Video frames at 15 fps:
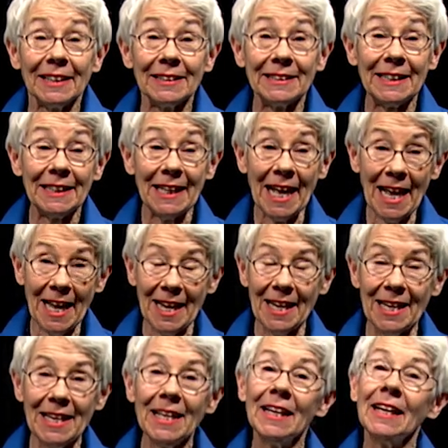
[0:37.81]

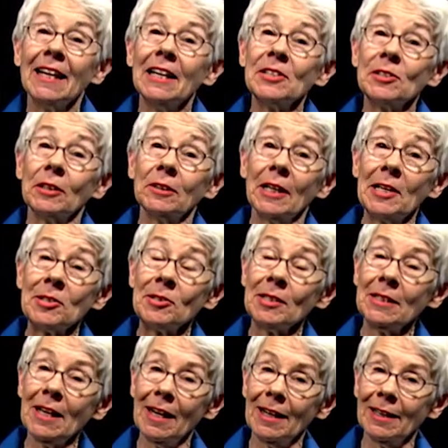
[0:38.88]
Today, it's a
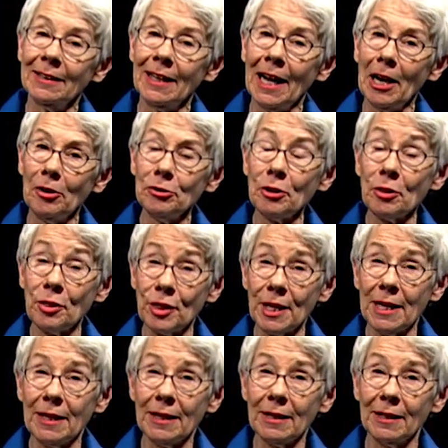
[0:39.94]
lesson on how to
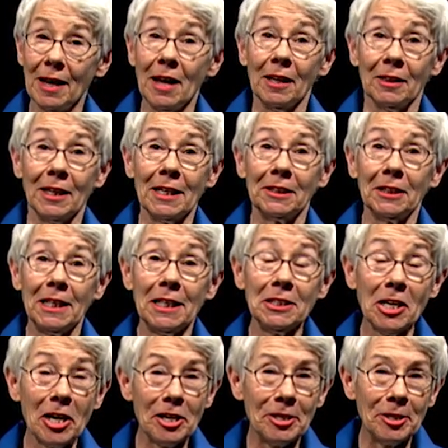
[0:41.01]
think like
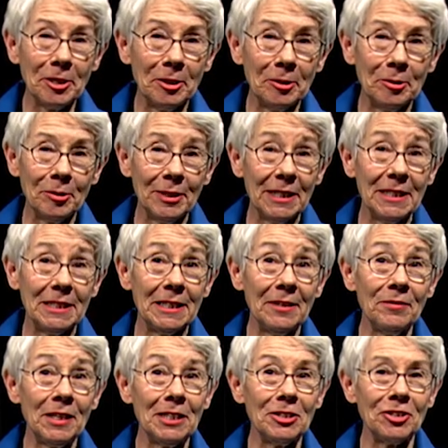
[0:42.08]
Leonardo da
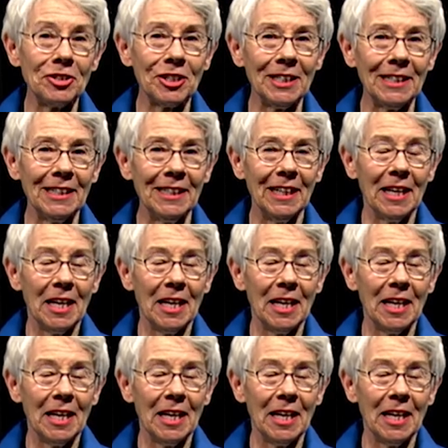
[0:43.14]
Vinci.